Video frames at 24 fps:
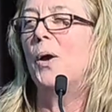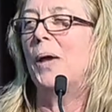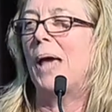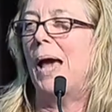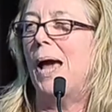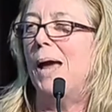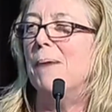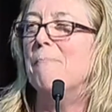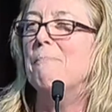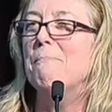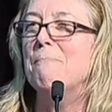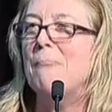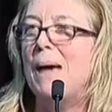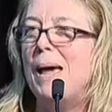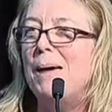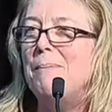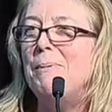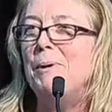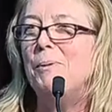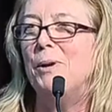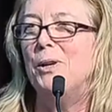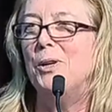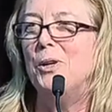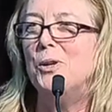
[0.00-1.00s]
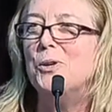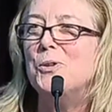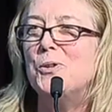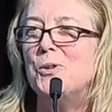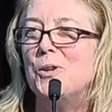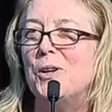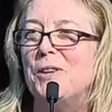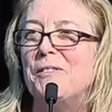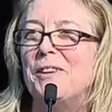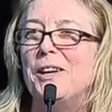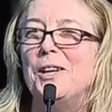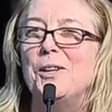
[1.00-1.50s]
okay, maybe when you
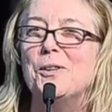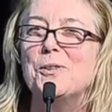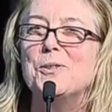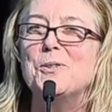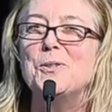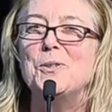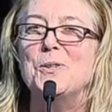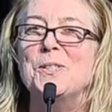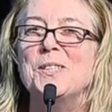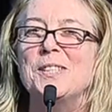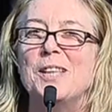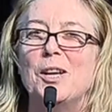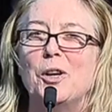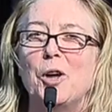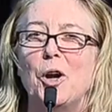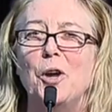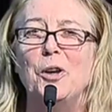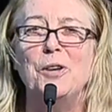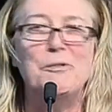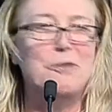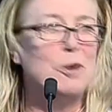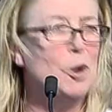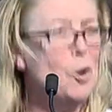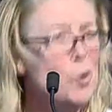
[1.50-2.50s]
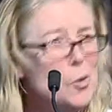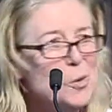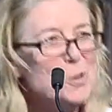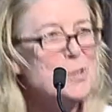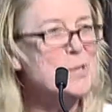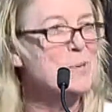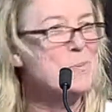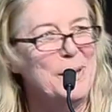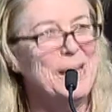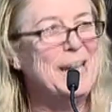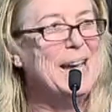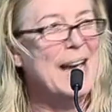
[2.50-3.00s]
survey your students, they'll go, of
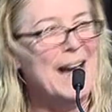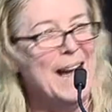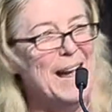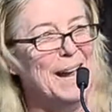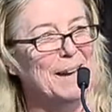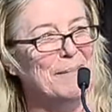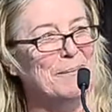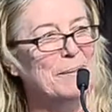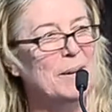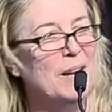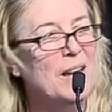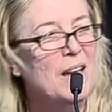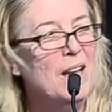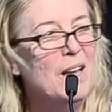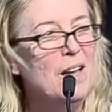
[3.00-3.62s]
course we game.